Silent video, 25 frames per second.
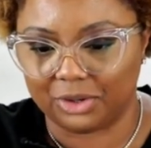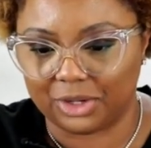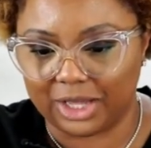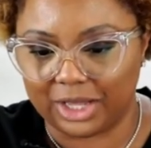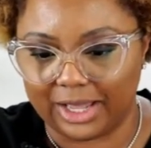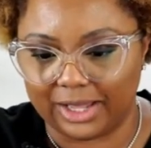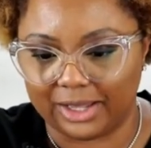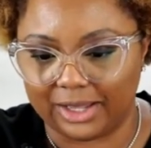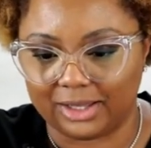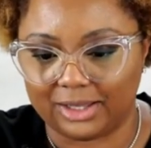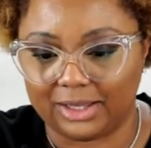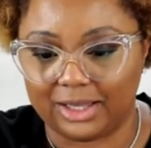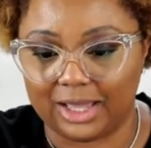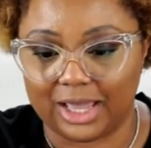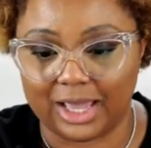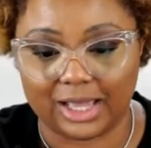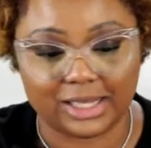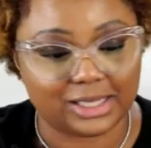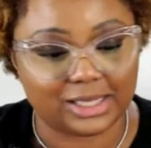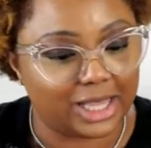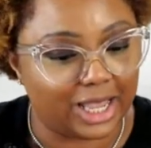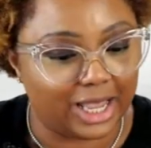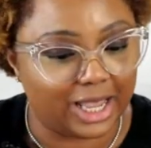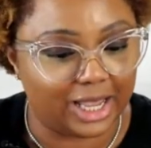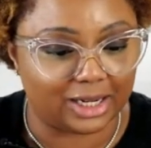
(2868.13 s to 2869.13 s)
Okay.
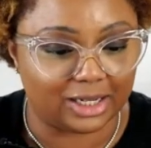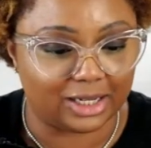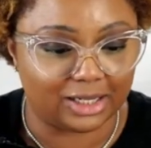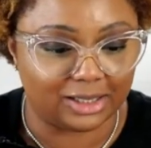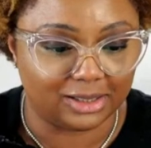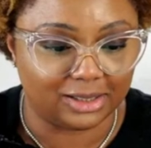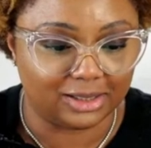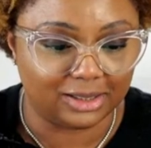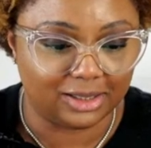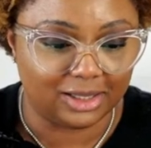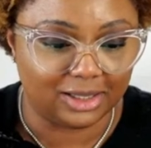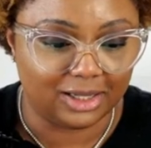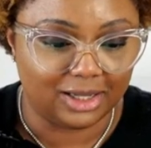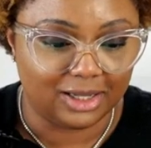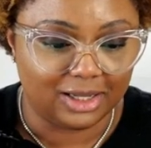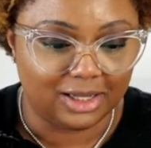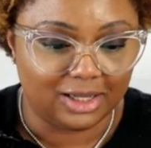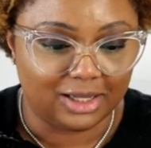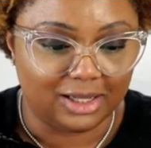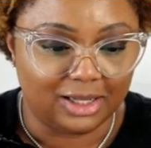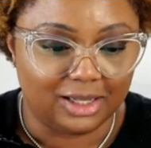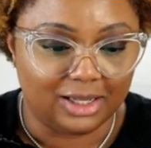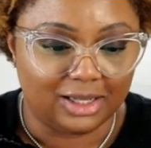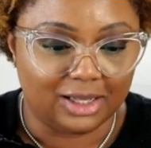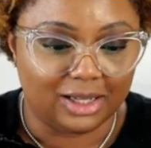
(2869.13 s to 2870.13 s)
Yes, Hannah.
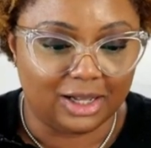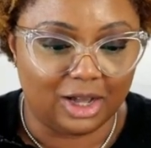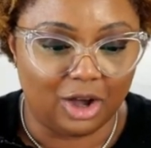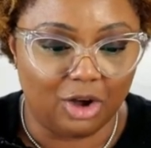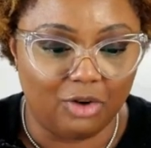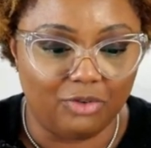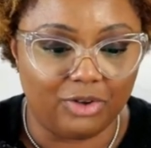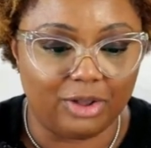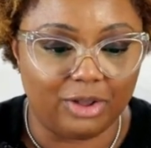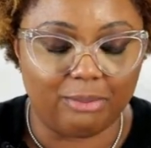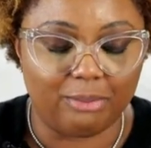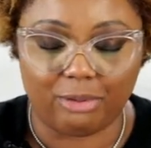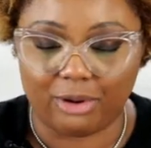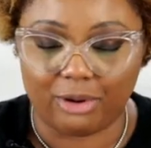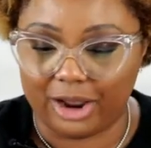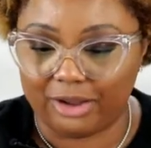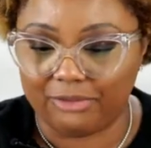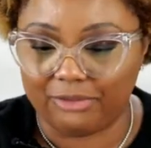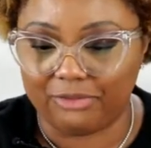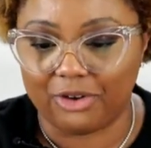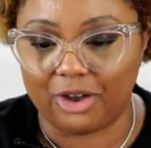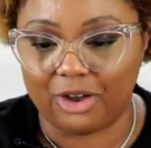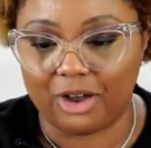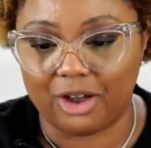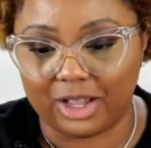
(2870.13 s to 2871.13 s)
COVID
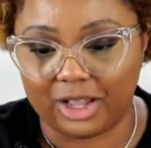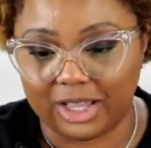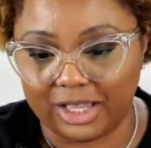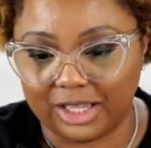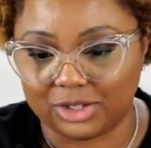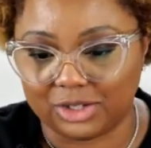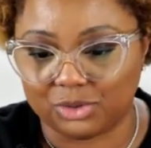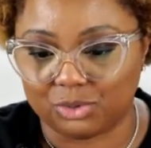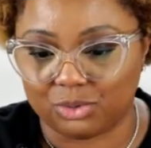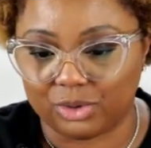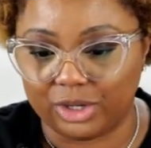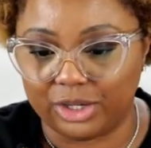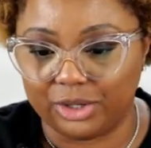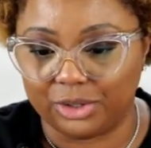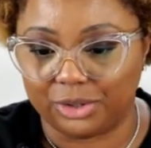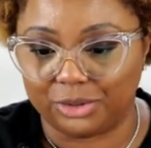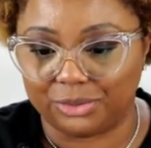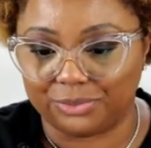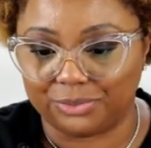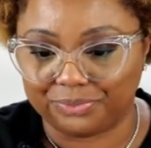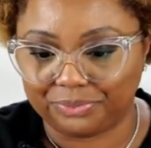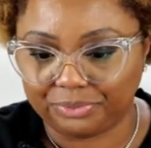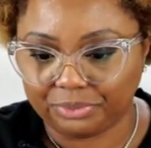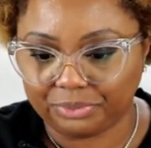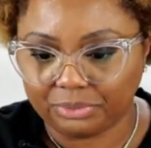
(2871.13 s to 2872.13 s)
brain fog is
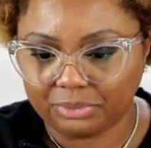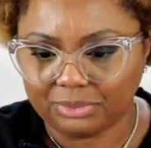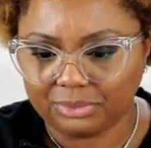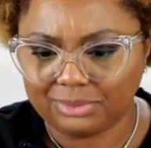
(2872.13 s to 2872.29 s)
real.